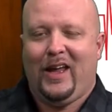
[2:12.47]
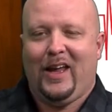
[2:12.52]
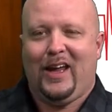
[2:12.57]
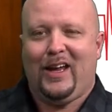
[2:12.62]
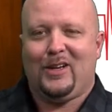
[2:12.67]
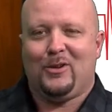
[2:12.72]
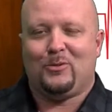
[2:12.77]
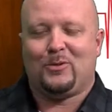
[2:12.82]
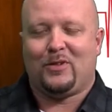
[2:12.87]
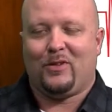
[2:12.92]

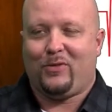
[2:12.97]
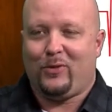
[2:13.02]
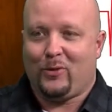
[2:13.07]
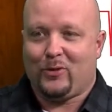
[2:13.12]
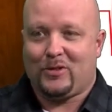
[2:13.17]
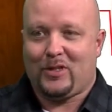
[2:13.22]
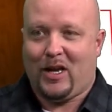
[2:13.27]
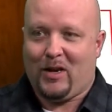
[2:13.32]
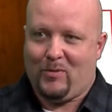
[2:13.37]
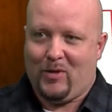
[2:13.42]
And it was the
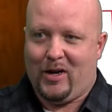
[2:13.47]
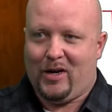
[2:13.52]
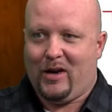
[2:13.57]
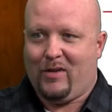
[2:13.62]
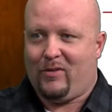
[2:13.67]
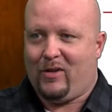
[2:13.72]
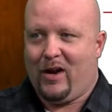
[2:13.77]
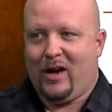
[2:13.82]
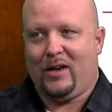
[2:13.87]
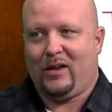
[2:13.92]
first time I'd
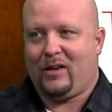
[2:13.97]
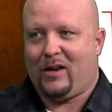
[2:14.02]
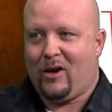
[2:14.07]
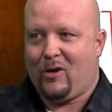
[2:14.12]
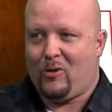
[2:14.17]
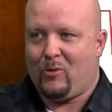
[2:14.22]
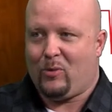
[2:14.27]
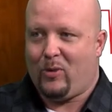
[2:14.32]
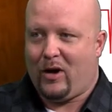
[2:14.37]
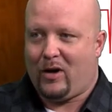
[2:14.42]
ever had a
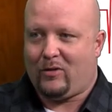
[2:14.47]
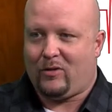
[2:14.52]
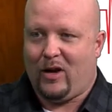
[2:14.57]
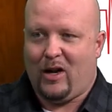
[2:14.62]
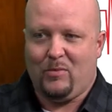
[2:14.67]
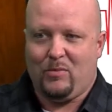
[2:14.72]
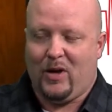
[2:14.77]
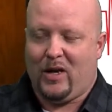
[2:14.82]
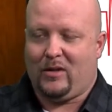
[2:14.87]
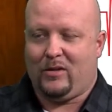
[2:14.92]
chiropractor.
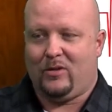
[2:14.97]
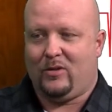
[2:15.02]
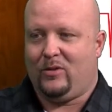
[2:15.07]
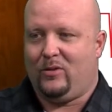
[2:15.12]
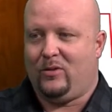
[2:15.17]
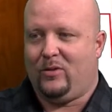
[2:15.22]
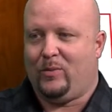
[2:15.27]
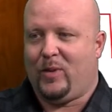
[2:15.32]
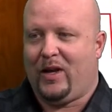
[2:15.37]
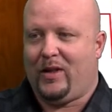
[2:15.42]
I'd been
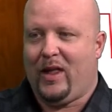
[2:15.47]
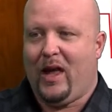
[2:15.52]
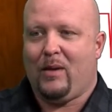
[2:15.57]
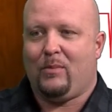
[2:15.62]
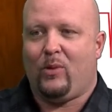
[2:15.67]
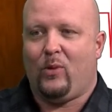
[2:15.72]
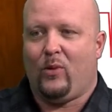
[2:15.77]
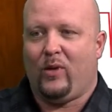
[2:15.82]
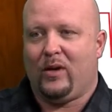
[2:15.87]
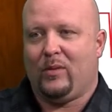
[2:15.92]
to by that
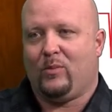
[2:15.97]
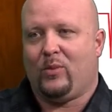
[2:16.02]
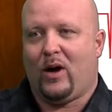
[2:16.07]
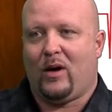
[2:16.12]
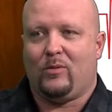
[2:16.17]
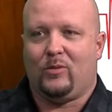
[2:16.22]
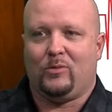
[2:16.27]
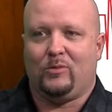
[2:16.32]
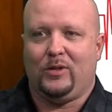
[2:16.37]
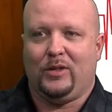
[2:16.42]
point
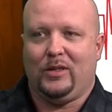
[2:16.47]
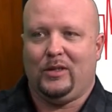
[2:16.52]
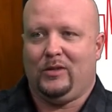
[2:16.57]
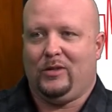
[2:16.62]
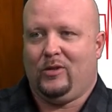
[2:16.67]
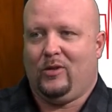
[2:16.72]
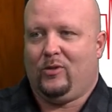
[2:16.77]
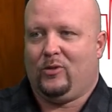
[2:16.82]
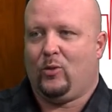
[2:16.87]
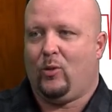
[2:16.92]
probably
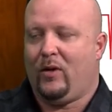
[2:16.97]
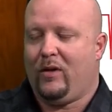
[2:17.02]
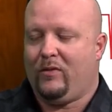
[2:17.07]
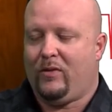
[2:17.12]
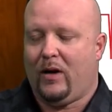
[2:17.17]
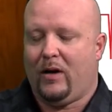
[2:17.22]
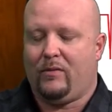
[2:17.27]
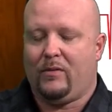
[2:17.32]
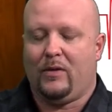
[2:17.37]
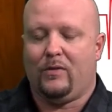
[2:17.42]
you know
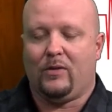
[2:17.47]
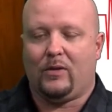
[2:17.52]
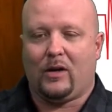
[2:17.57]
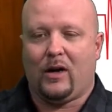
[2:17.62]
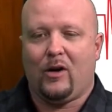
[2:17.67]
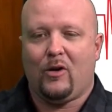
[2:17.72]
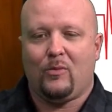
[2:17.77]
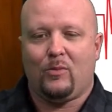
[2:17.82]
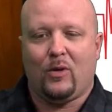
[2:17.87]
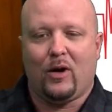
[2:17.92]
25 different
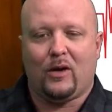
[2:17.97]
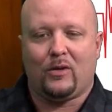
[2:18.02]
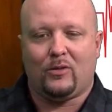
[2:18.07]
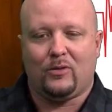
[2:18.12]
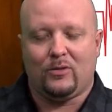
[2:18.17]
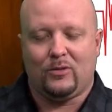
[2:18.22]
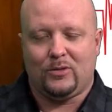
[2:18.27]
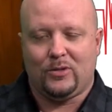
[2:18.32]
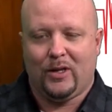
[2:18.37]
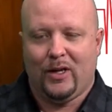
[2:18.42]

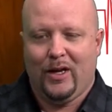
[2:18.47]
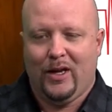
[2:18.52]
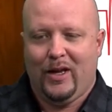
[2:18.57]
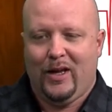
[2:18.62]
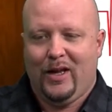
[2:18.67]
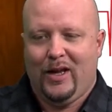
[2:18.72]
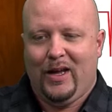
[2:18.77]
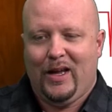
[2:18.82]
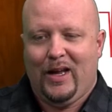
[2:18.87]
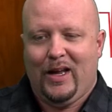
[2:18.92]
chiropractors
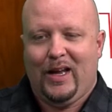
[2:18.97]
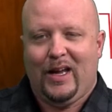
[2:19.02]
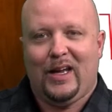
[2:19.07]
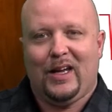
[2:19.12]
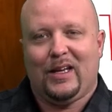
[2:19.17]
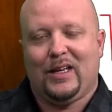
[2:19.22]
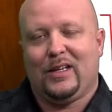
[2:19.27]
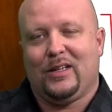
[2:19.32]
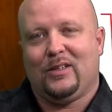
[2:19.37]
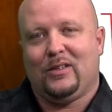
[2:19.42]

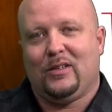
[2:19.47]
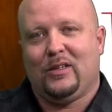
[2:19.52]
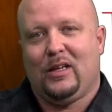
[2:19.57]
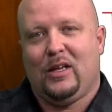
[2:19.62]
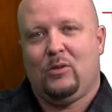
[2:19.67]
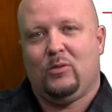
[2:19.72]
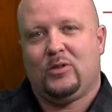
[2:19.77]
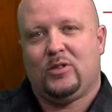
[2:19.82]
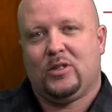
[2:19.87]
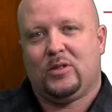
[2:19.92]
and
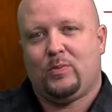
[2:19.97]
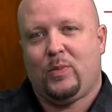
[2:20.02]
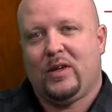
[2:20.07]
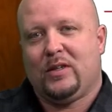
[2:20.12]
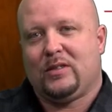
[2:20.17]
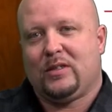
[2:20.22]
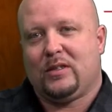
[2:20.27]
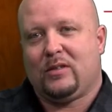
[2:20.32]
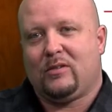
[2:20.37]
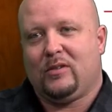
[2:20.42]
he was just
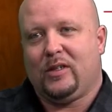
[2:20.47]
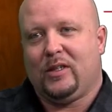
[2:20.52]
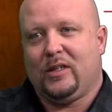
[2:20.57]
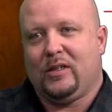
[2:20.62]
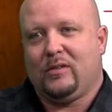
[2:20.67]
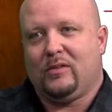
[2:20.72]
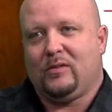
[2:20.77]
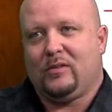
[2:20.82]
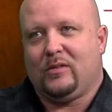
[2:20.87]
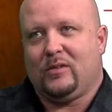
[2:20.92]

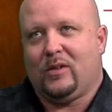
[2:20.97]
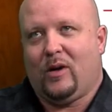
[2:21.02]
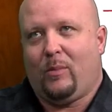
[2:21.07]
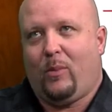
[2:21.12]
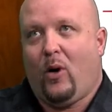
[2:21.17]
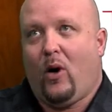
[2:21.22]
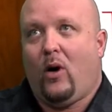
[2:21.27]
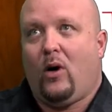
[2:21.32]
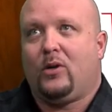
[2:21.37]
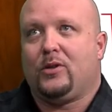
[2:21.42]
basically
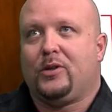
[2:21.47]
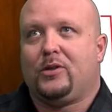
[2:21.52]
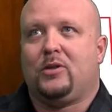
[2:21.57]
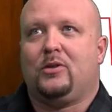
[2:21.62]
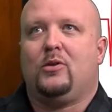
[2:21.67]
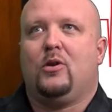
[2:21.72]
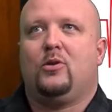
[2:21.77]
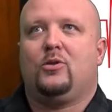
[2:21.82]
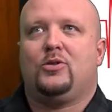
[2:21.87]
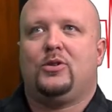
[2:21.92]
appalled at the
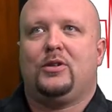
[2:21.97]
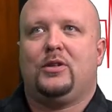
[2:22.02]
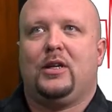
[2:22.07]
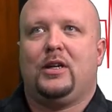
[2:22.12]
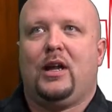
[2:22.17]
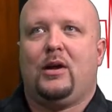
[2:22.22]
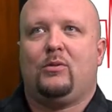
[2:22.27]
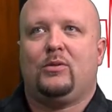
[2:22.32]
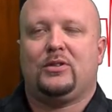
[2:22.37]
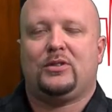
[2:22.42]
notion
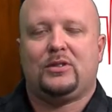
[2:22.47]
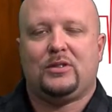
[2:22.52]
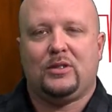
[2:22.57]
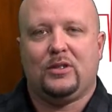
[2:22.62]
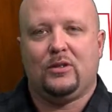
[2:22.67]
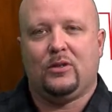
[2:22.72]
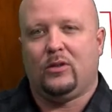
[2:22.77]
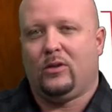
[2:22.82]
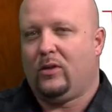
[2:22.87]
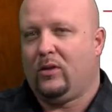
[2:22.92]
that I was
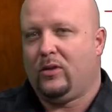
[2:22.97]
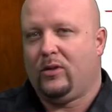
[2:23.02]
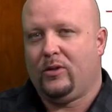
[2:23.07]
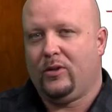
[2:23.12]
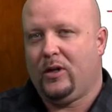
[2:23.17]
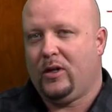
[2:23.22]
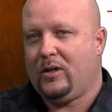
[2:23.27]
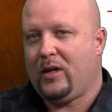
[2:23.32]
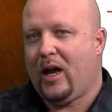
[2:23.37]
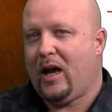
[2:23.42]
still
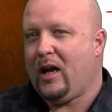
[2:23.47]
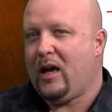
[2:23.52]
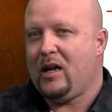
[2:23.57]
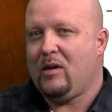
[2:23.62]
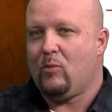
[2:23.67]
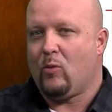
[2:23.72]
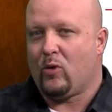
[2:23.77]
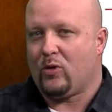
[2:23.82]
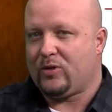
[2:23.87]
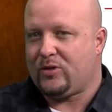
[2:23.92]
not any
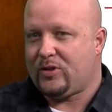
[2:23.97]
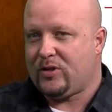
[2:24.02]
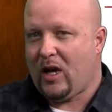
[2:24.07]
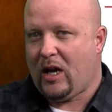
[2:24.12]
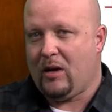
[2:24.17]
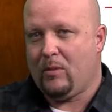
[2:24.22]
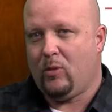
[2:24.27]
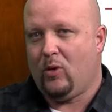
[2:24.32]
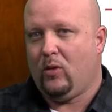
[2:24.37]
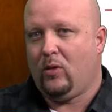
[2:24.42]
more
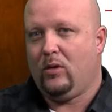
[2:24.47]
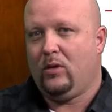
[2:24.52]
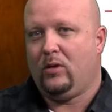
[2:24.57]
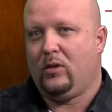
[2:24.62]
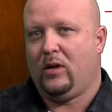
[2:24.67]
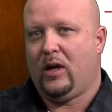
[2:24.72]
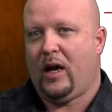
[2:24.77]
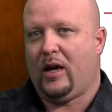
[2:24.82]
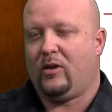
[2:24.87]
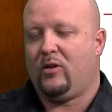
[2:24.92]
stable.
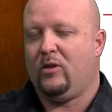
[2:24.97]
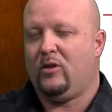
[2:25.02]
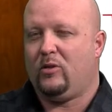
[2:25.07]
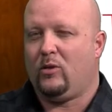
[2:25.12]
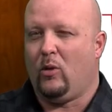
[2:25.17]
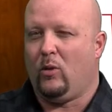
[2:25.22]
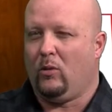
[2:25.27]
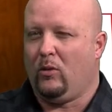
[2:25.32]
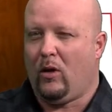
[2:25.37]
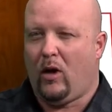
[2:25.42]
I couldn't
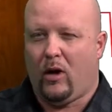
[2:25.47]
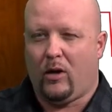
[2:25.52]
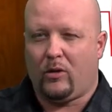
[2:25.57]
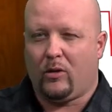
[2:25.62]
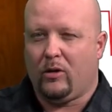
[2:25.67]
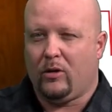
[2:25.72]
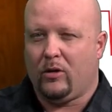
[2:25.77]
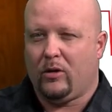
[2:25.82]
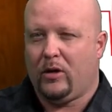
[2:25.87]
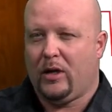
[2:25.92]
go
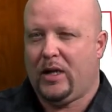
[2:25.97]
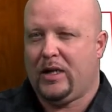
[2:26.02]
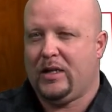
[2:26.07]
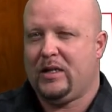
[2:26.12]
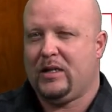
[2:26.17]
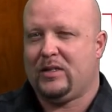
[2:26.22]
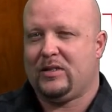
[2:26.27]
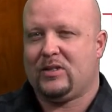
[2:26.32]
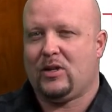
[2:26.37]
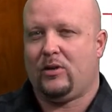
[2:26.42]
longer. It
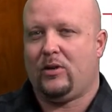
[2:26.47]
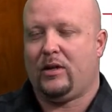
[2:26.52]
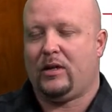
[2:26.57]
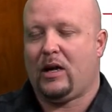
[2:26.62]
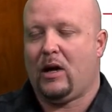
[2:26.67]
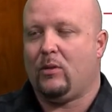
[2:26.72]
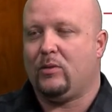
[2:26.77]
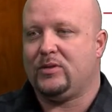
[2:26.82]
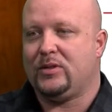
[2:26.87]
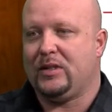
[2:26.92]
didn't sound like
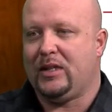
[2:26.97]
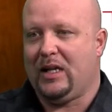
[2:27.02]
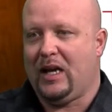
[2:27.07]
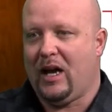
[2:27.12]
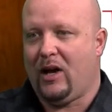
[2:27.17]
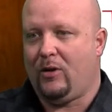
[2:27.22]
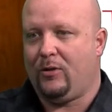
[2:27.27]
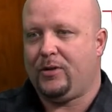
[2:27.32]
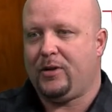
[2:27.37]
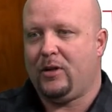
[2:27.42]
I was any
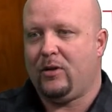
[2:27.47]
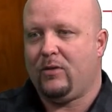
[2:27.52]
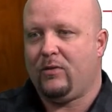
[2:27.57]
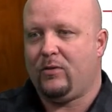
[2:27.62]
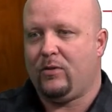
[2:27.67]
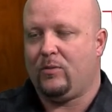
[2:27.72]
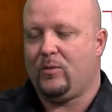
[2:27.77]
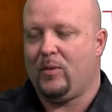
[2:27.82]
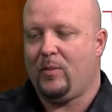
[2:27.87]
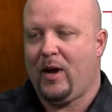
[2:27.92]
healthier
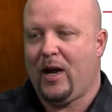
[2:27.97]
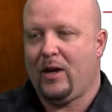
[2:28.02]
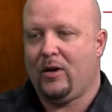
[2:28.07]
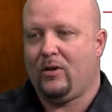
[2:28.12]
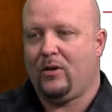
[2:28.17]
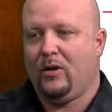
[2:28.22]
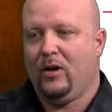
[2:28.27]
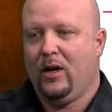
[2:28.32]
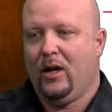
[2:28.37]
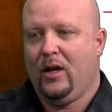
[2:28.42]
from the
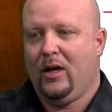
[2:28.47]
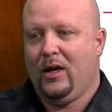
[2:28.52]
matter.